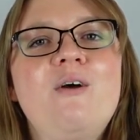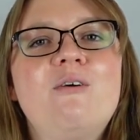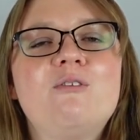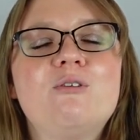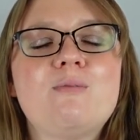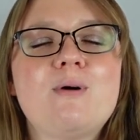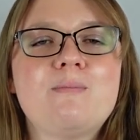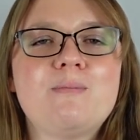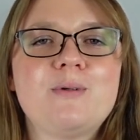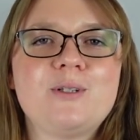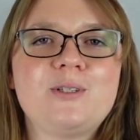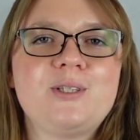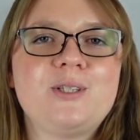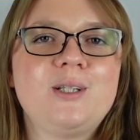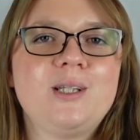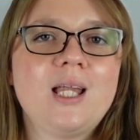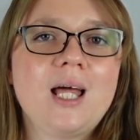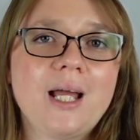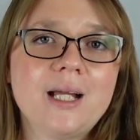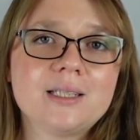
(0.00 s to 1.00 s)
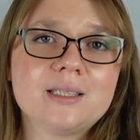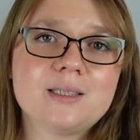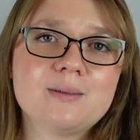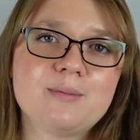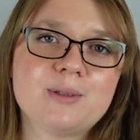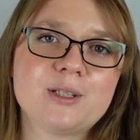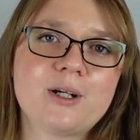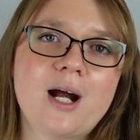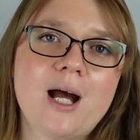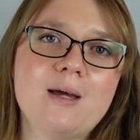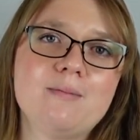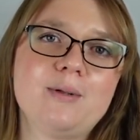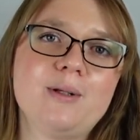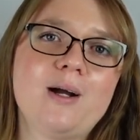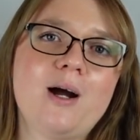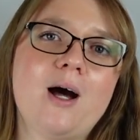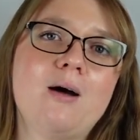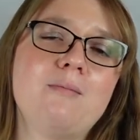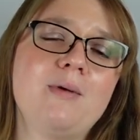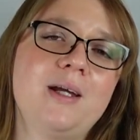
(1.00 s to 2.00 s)
Remember to like, subscribe, and
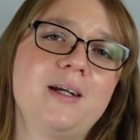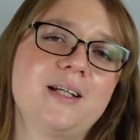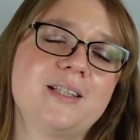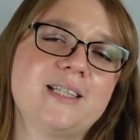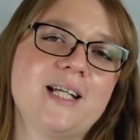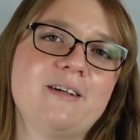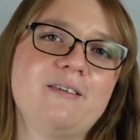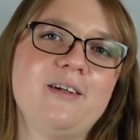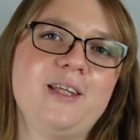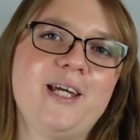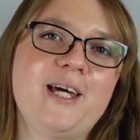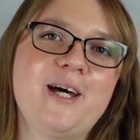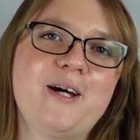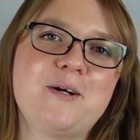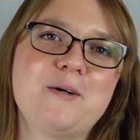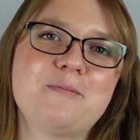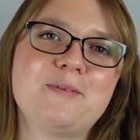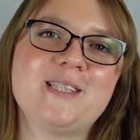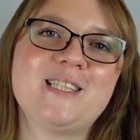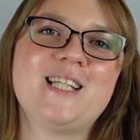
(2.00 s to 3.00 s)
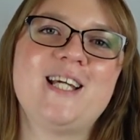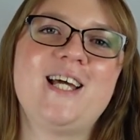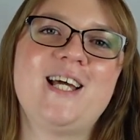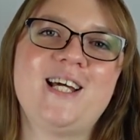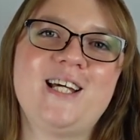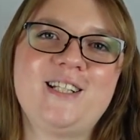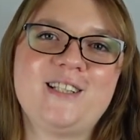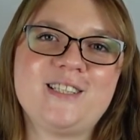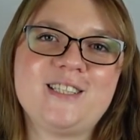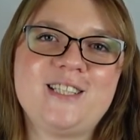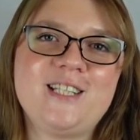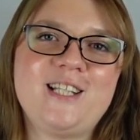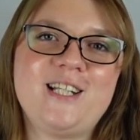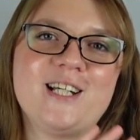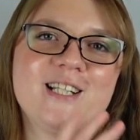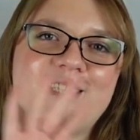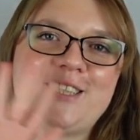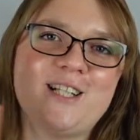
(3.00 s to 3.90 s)
comment because that really helps, and I'll see you next